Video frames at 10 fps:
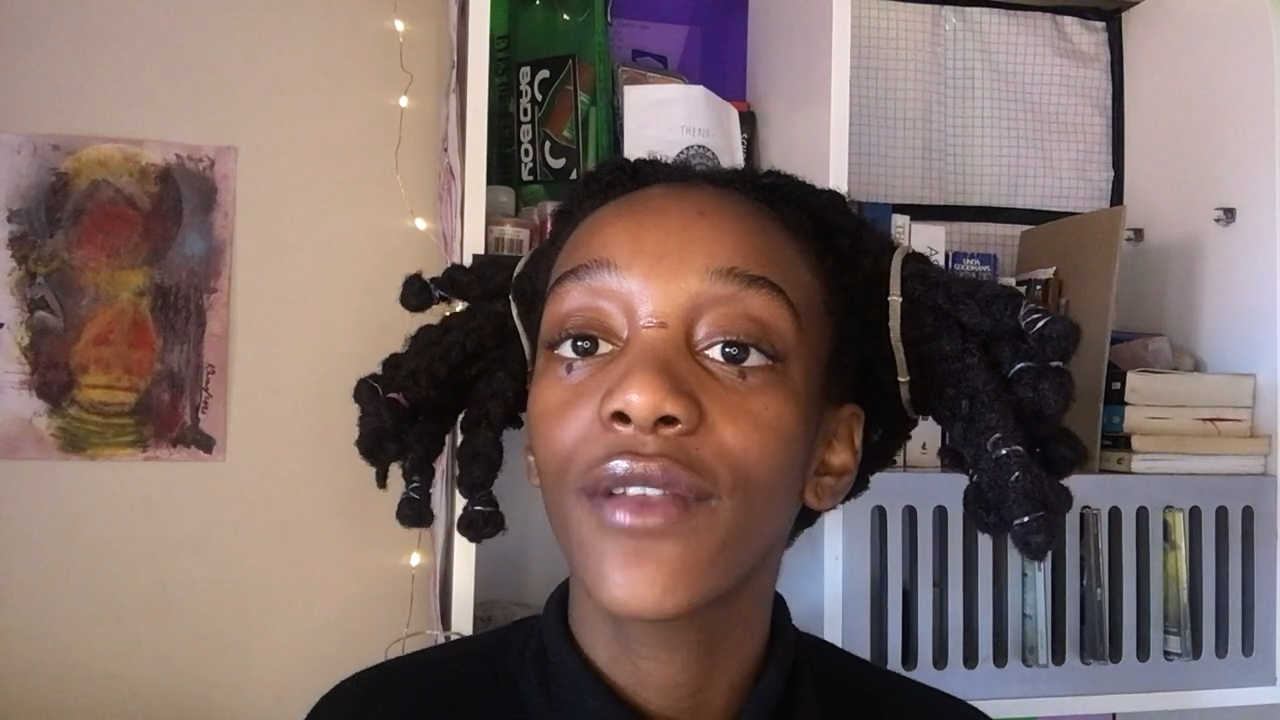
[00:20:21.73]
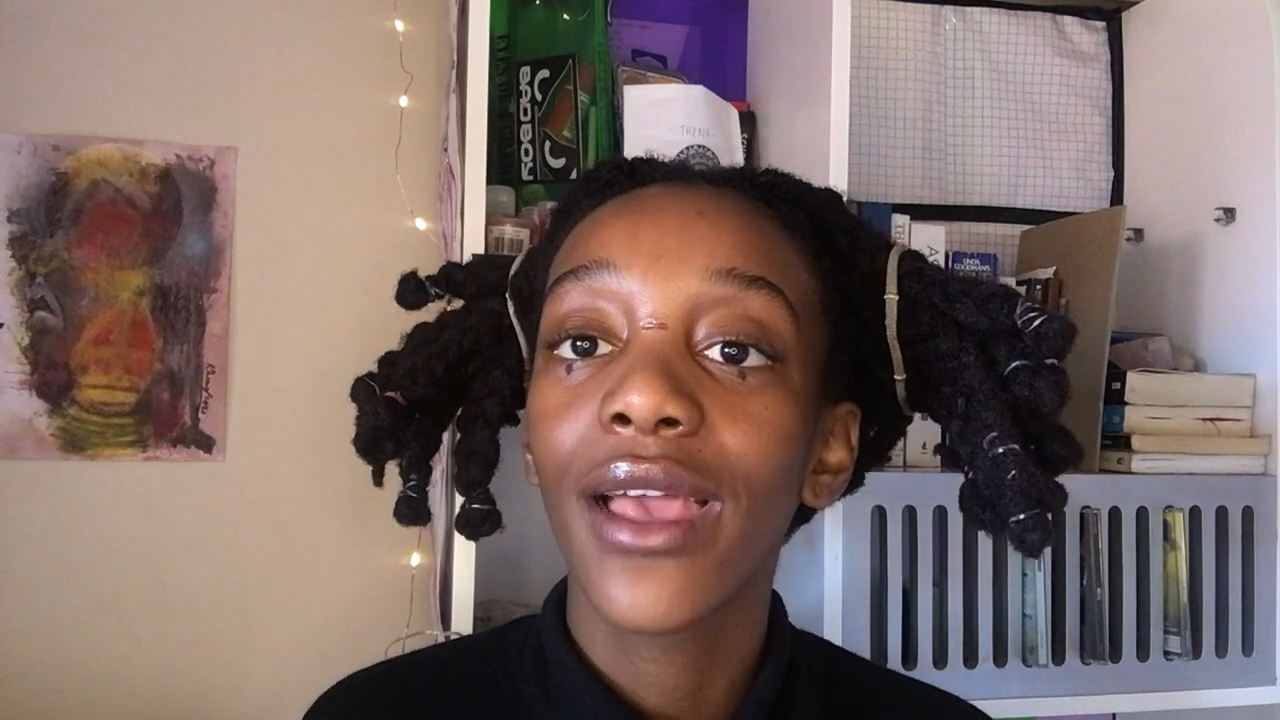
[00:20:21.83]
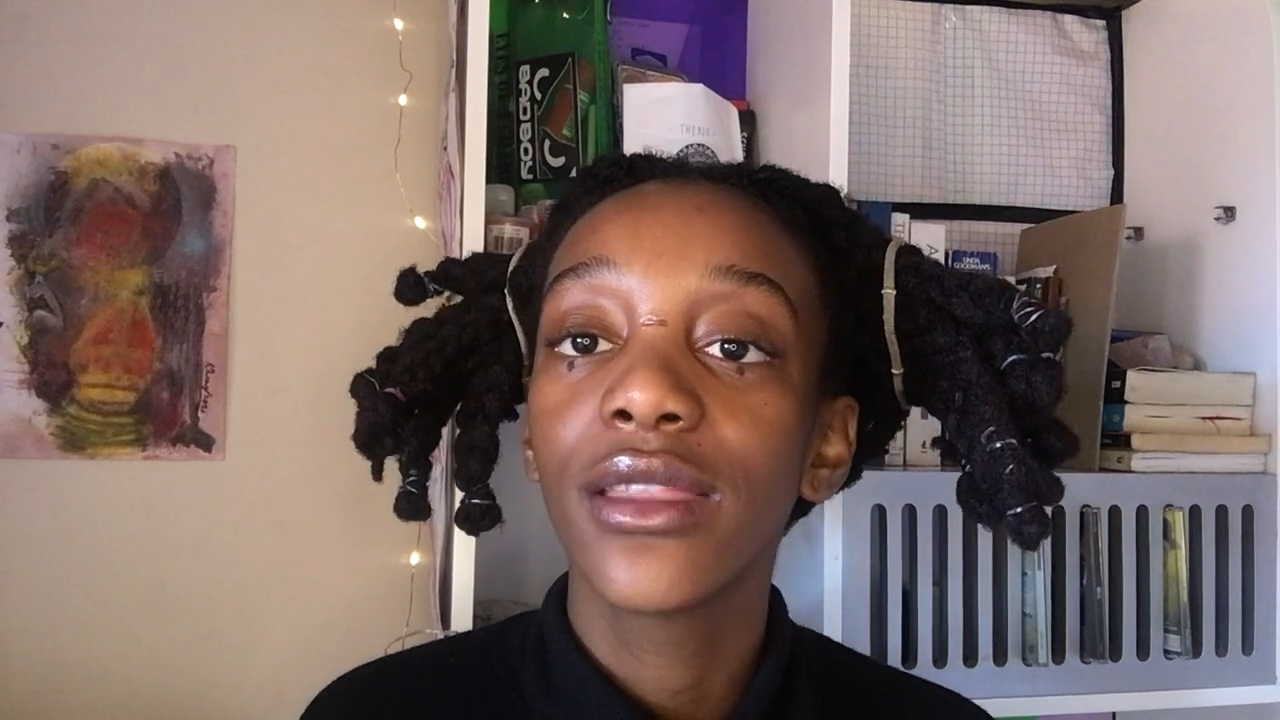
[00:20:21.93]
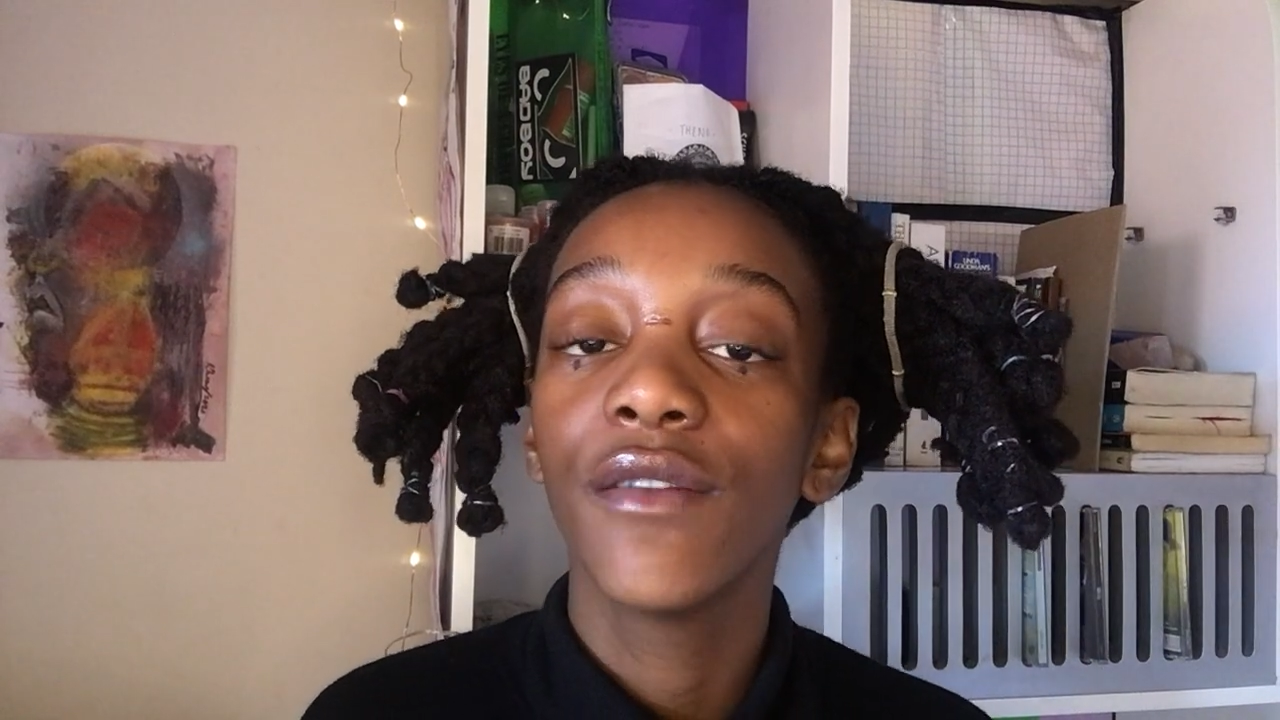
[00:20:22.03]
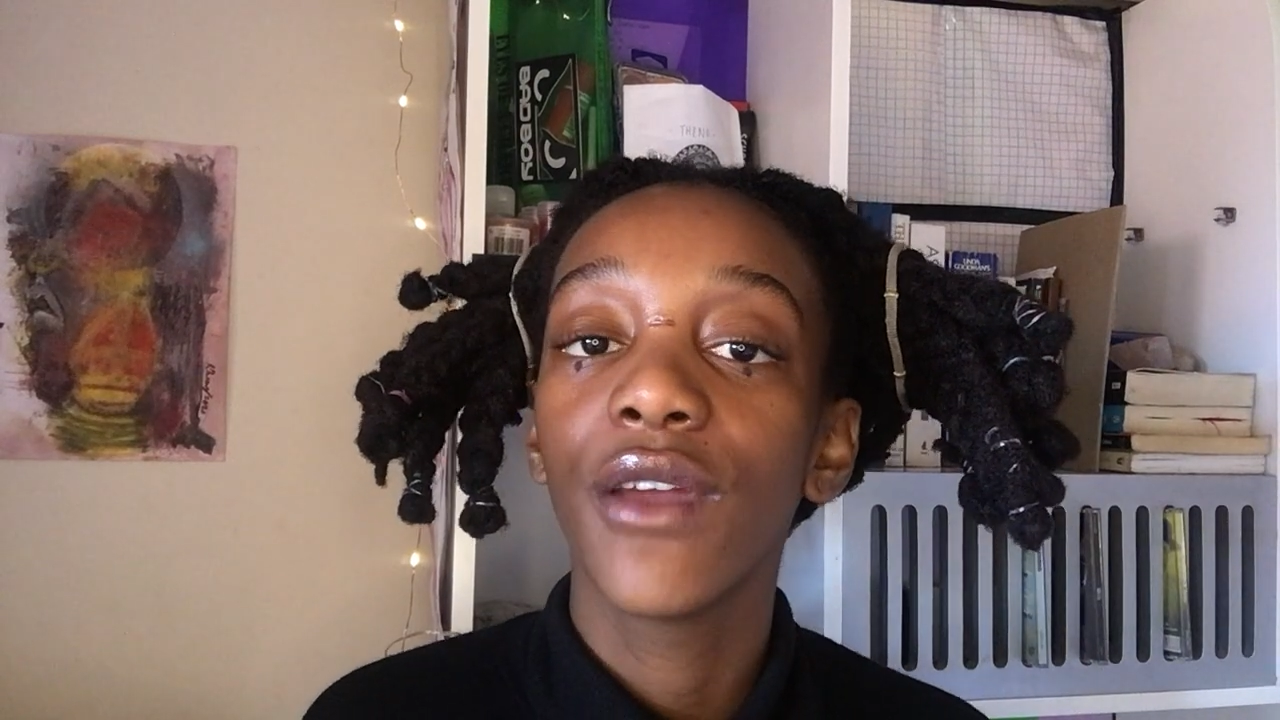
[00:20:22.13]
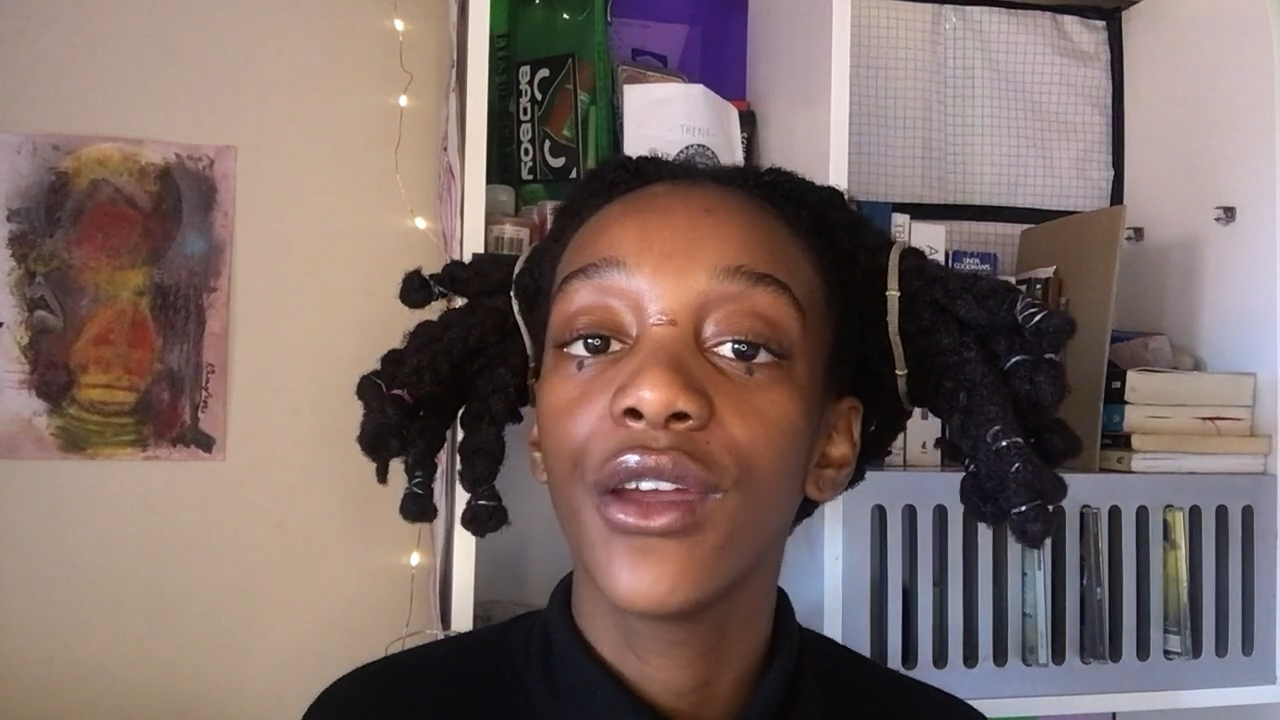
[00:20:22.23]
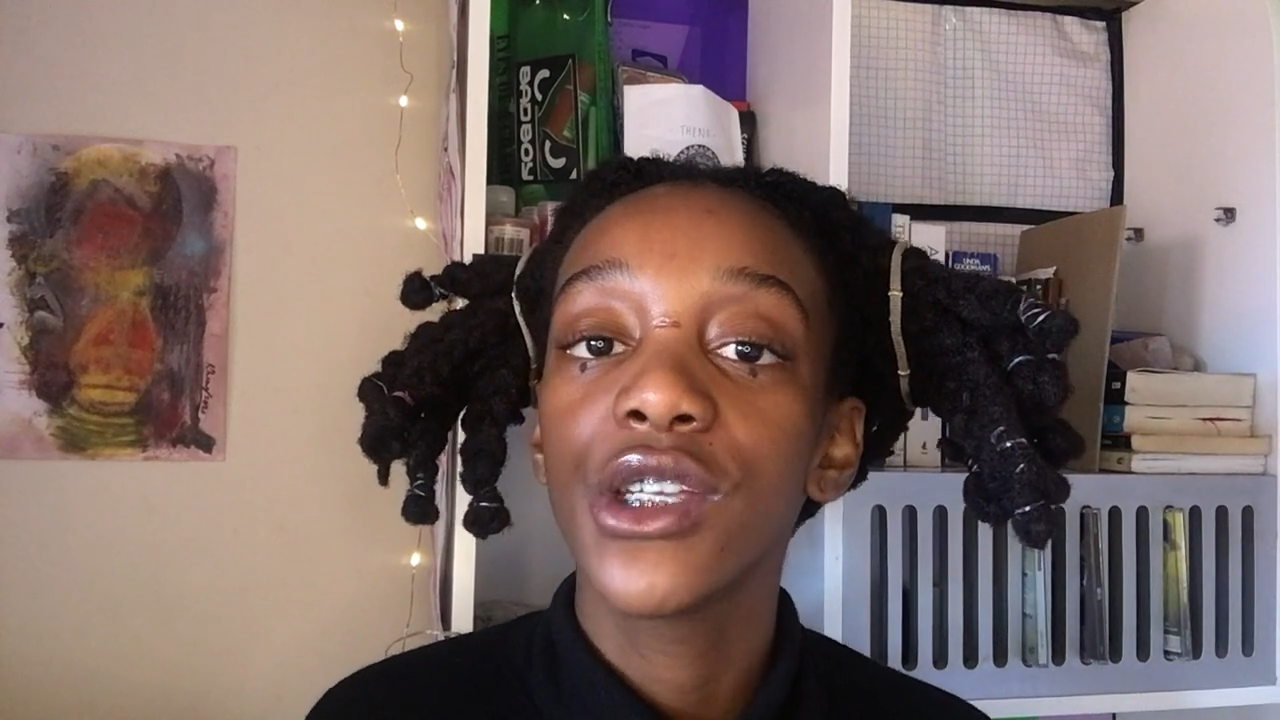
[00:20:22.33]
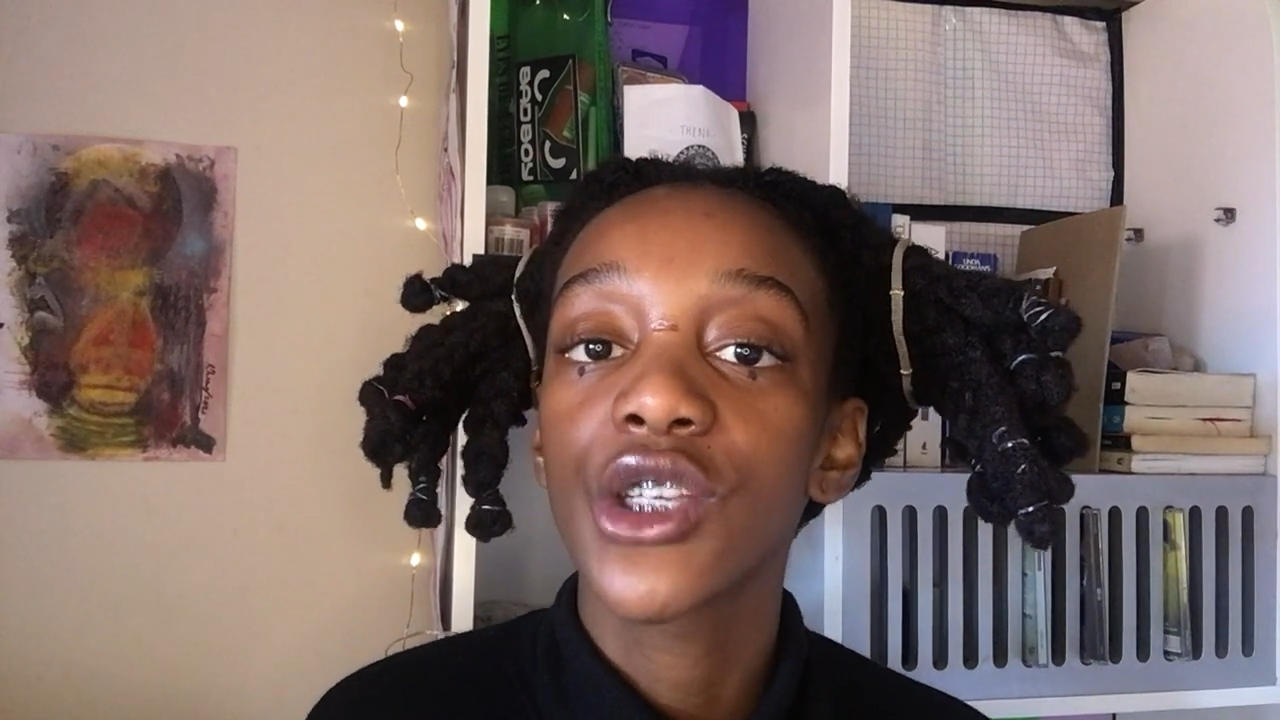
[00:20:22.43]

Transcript: like they're very